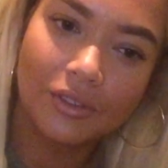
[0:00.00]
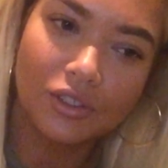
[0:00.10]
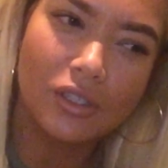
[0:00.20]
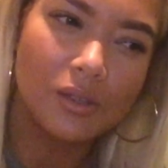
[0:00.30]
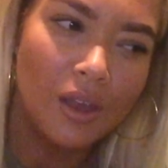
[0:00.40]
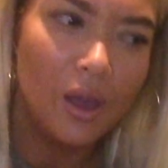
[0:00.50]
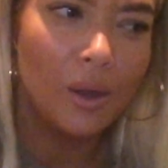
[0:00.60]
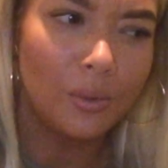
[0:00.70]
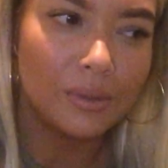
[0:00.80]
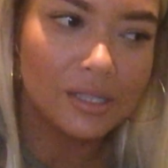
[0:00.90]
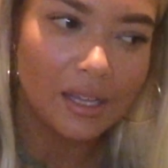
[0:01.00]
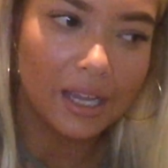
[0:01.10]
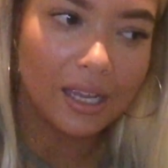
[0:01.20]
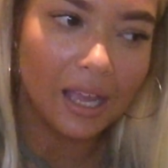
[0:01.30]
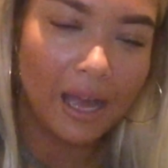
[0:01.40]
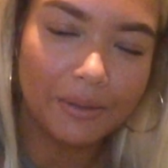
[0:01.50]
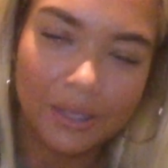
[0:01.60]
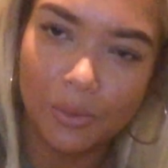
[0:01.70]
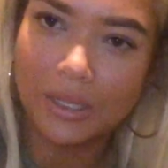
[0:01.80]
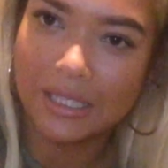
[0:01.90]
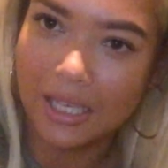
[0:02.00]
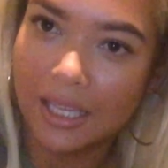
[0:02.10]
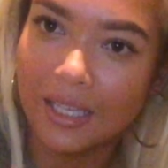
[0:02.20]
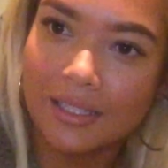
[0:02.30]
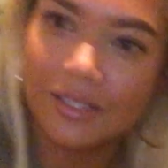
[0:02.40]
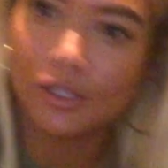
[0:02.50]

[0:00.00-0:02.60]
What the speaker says: just was like how he always is,